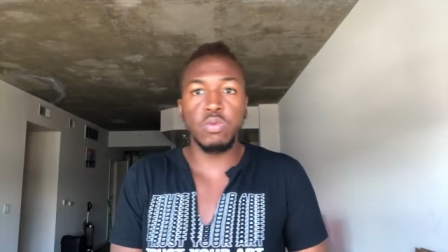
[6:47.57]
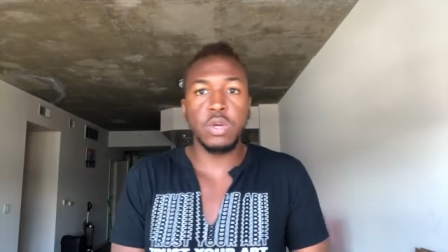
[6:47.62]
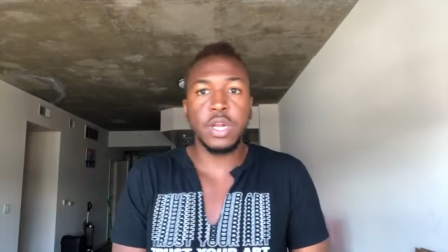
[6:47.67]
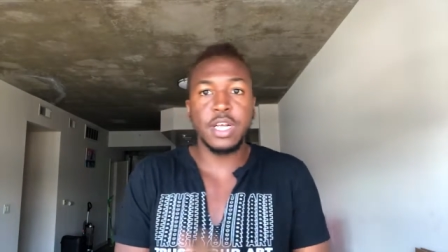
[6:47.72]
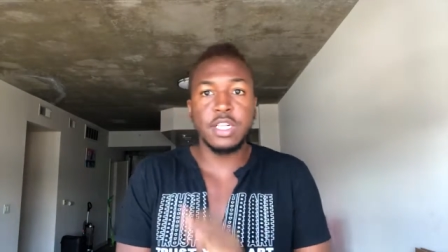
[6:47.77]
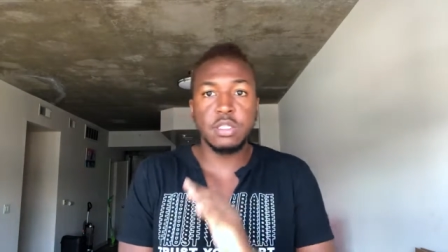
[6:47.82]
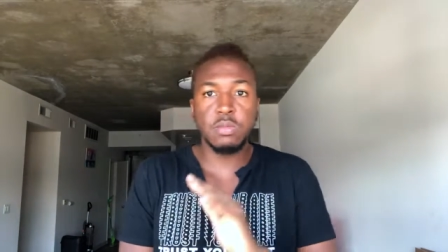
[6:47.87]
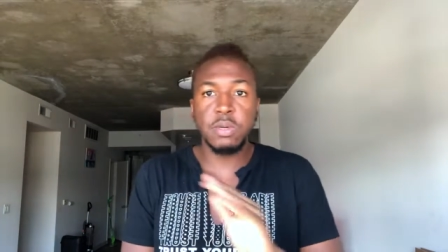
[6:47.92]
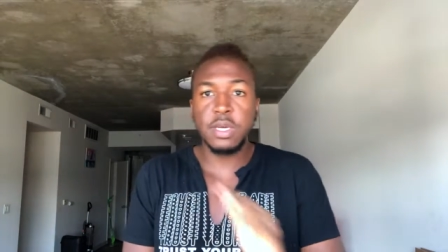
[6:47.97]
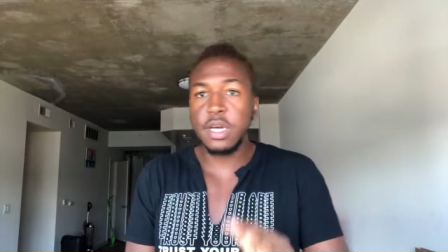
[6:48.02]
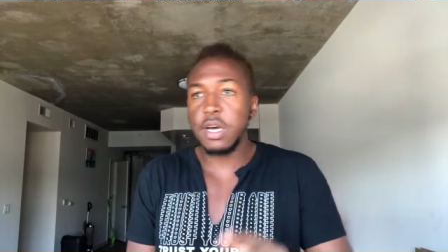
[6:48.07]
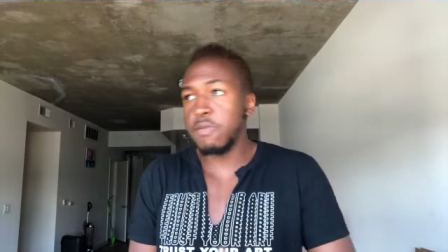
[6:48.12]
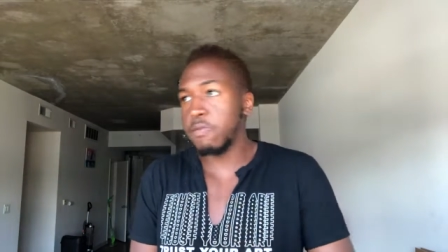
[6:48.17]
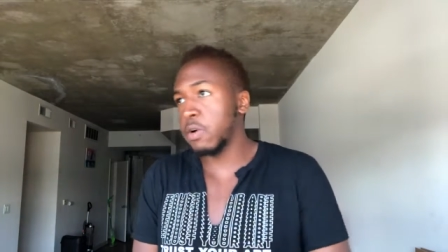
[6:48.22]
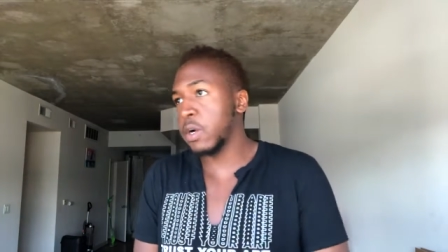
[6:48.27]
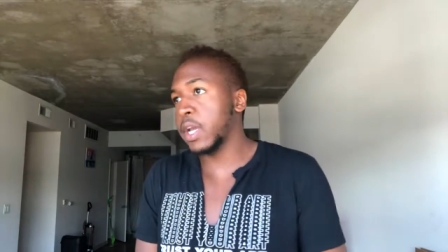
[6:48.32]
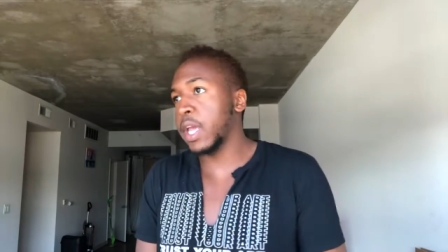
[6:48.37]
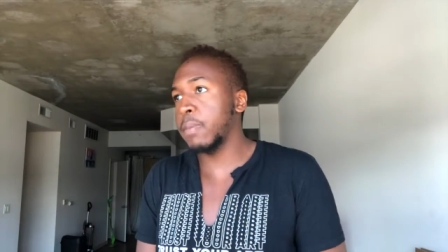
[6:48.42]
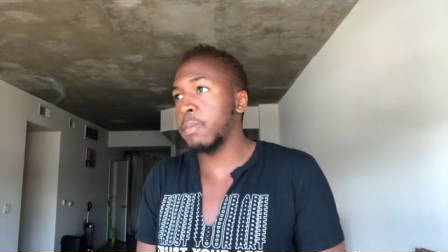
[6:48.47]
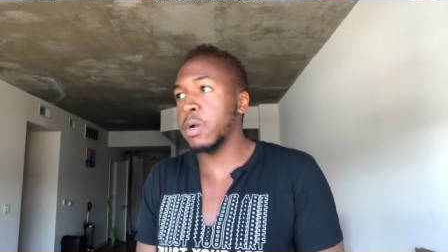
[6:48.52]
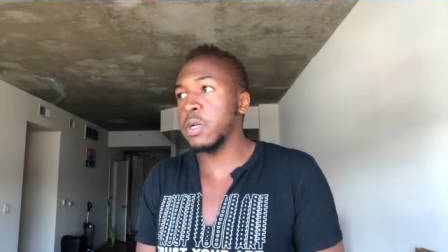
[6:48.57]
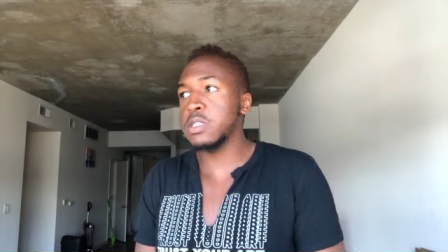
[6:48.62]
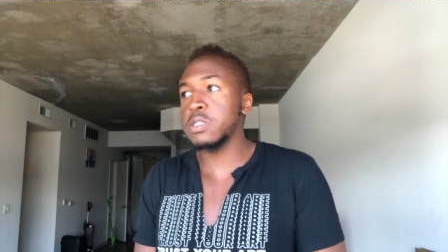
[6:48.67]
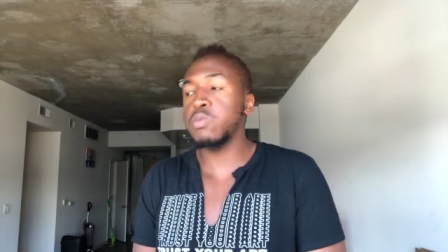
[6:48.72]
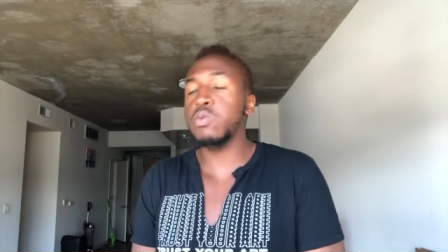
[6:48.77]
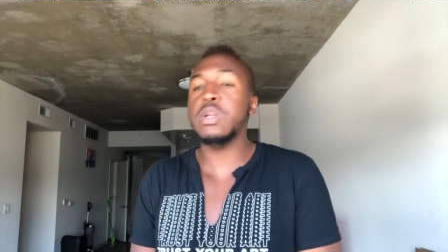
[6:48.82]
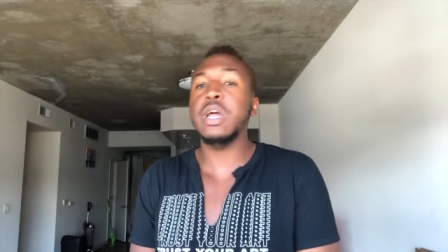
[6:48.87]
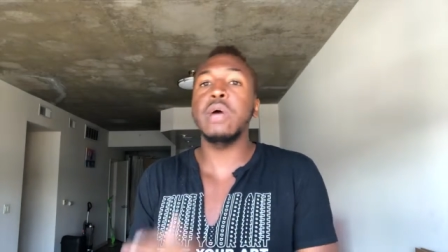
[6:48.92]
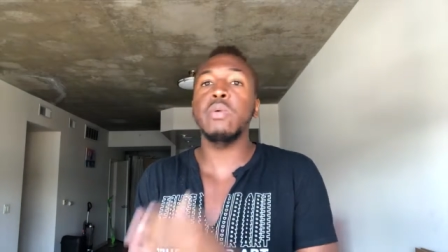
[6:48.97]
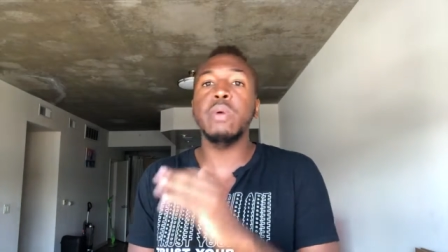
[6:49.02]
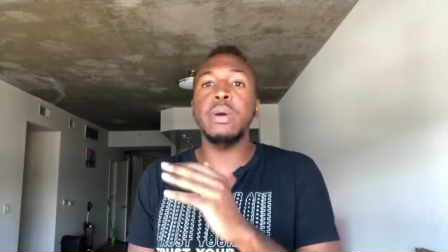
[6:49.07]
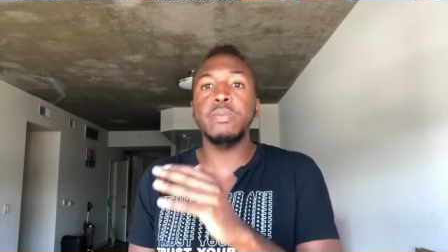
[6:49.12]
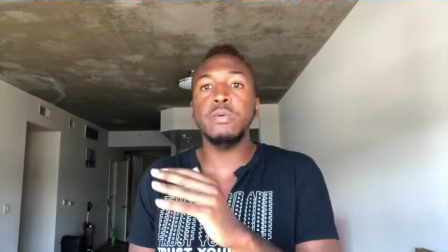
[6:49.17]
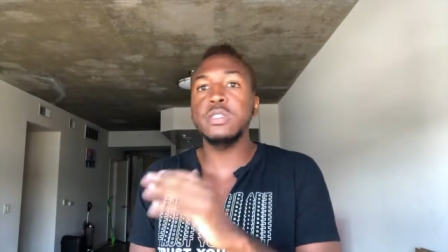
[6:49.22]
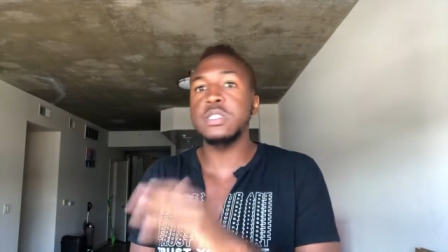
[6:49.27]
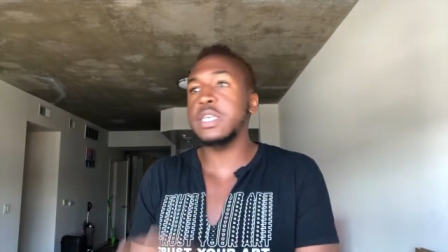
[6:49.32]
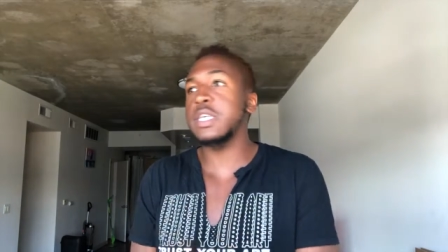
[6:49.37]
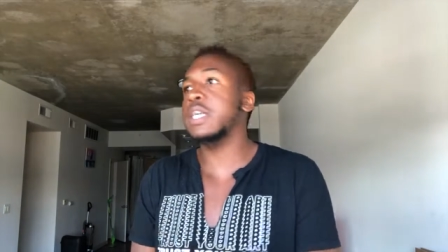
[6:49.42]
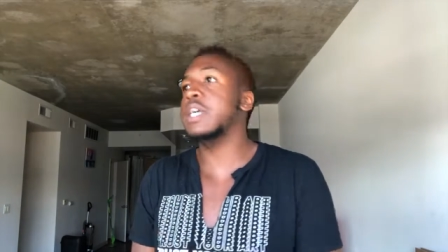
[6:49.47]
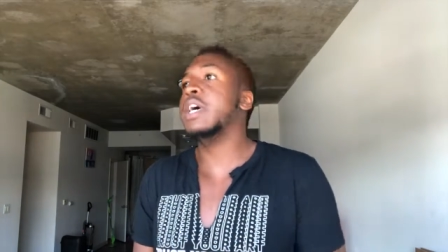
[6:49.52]
will not speak up for a gay person, will not
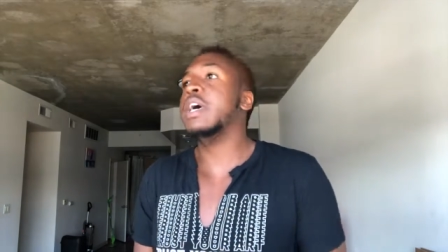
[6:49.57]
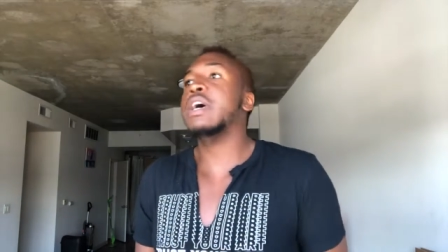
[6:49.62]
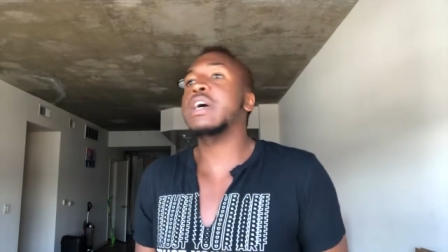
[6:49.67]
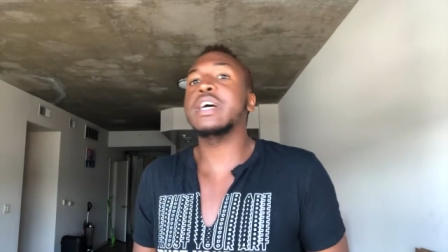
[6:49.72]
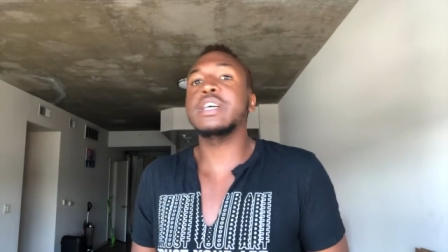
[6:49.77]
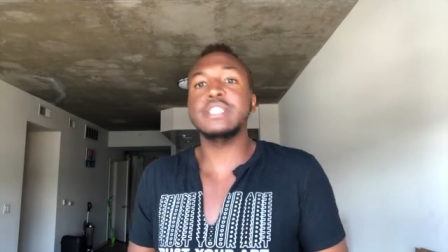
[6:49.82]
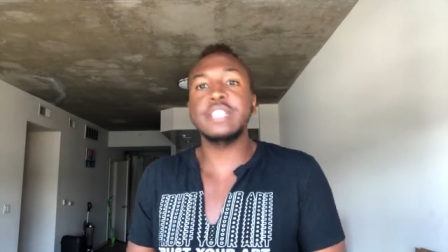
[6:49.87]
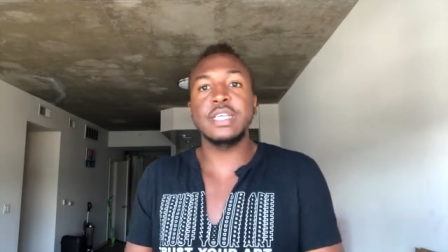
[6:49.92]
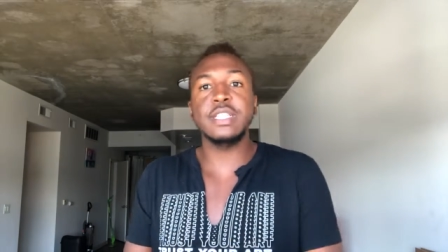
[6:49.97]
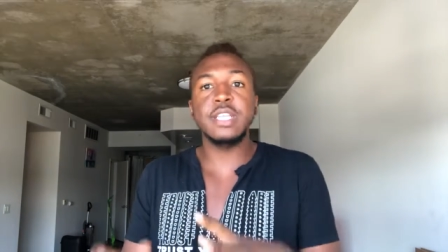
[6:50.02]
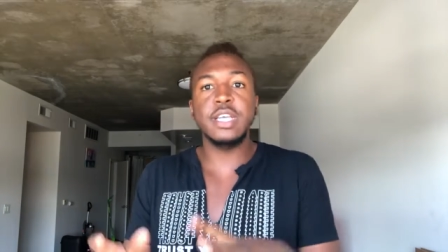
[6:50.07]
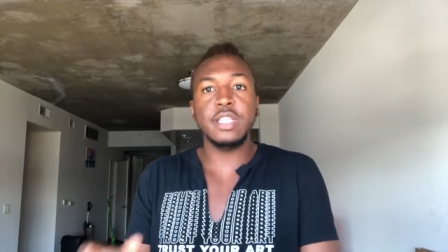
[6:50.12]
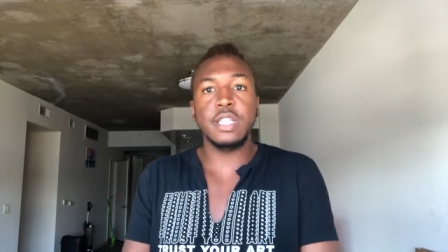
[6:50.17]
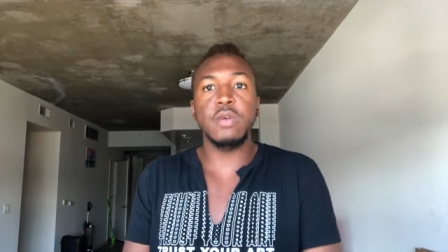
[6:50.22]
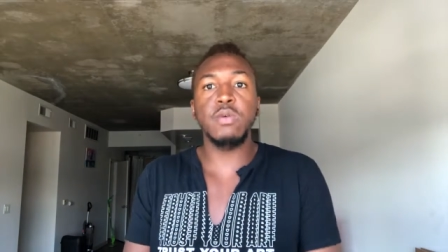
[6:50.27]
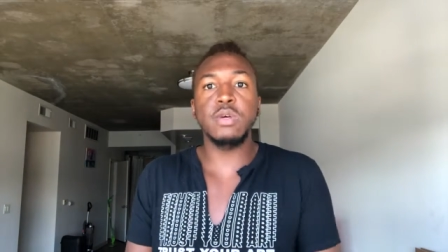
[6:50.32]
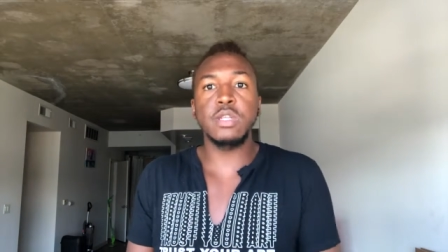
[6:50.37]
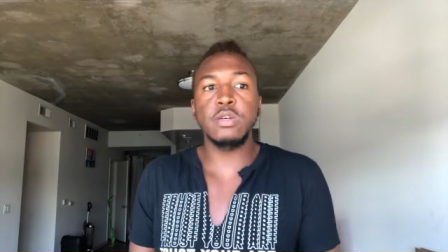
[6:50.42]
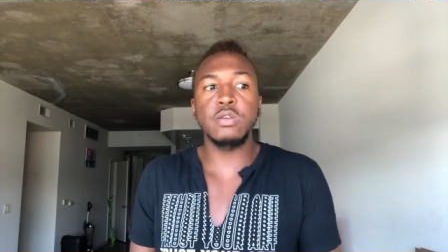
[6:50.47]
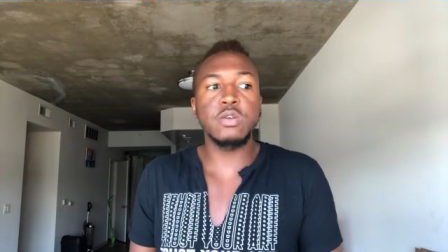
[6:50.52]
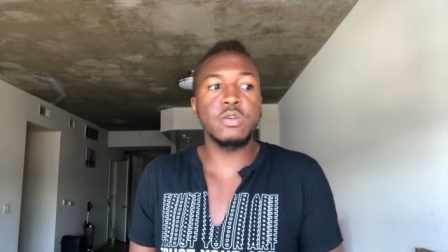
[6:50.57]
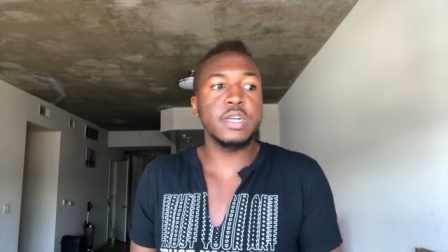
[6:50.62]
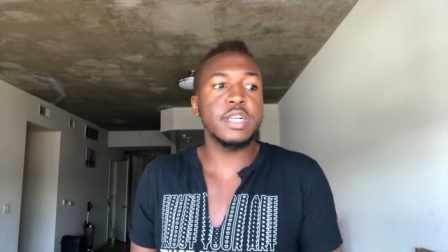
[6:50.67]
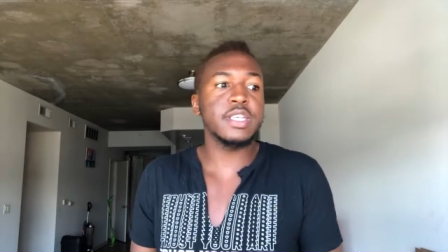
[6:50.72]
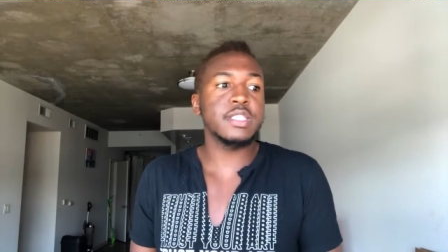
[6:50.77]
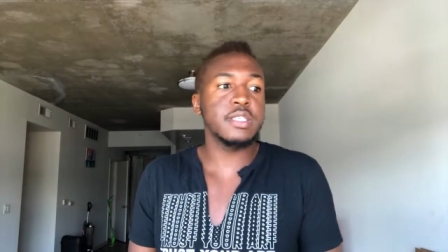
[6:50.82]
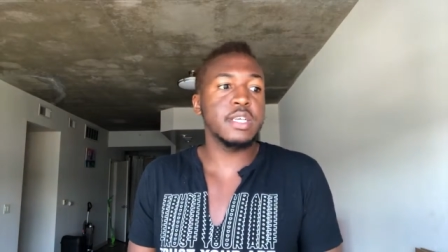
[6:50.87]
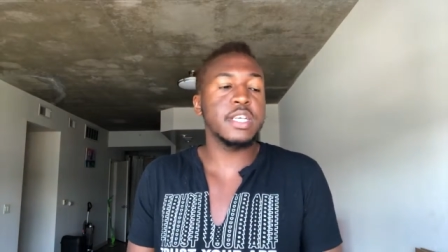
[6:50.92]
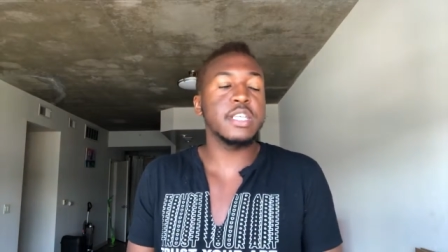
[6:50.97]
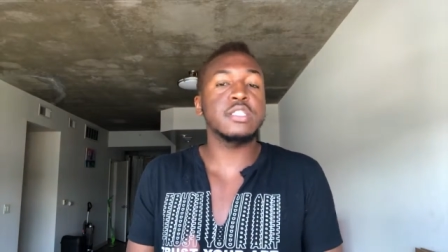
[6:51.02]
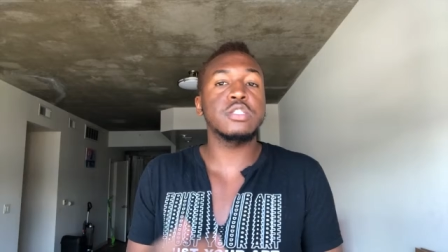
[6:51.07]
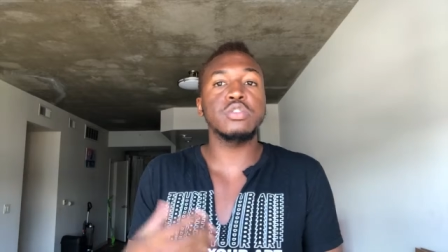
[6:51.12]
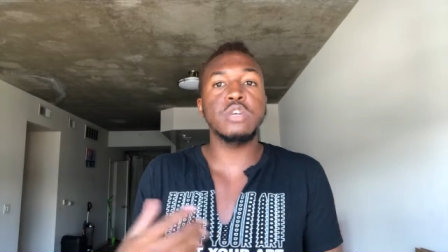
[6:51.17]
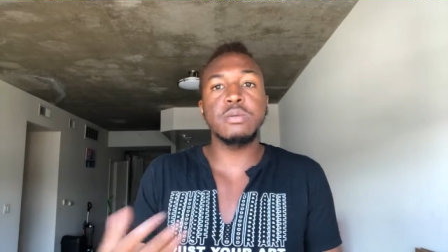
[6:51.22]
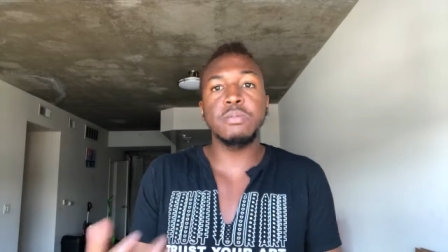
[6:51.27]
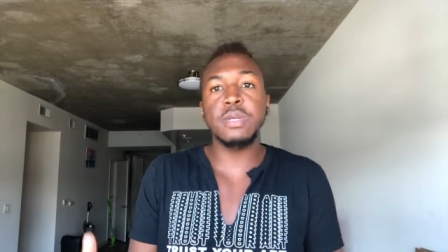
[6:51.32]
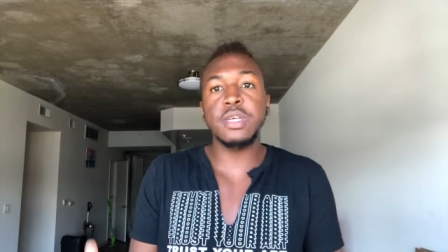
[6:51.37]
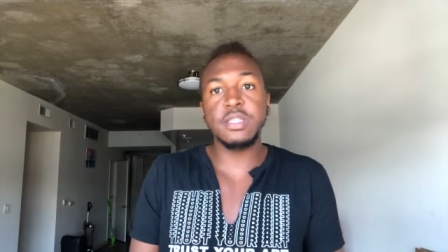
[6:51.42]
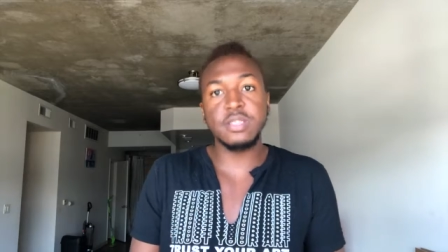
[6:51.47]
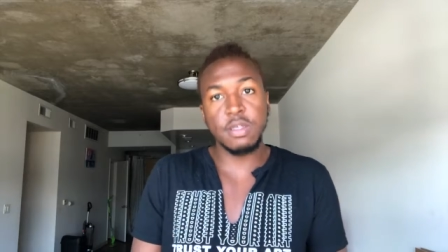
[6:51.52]
represent because they think that what they're doing is
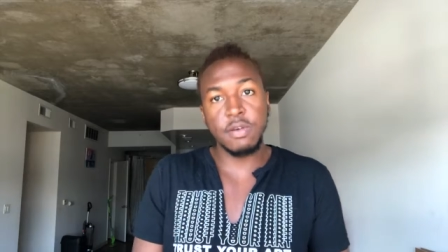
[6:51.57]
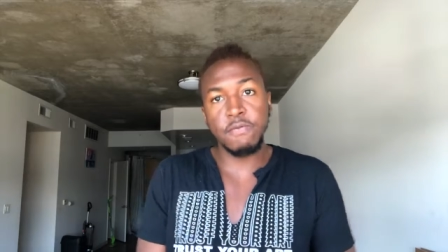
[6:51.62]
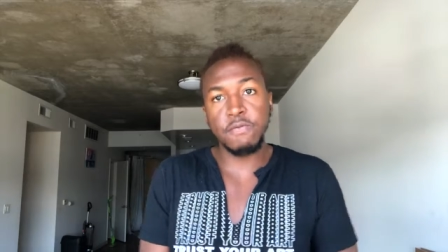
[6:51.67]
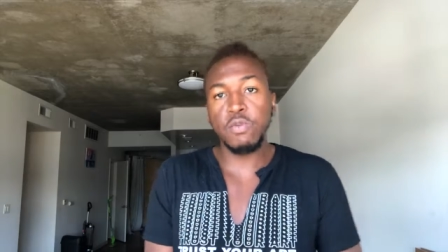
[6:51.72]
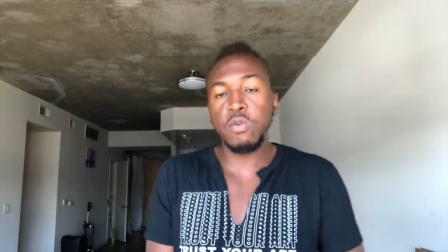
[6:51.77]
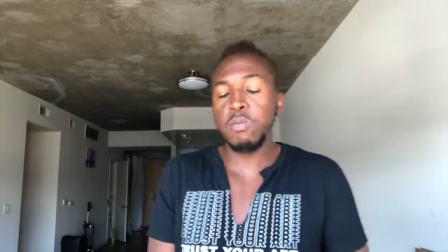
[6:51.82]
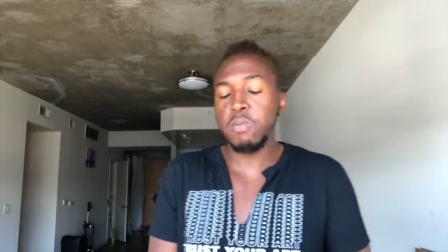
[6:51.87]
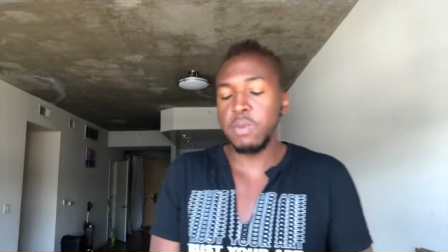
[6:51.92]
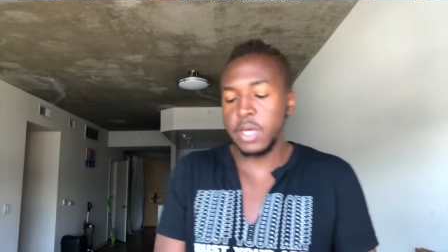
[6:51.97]
extremely sinful.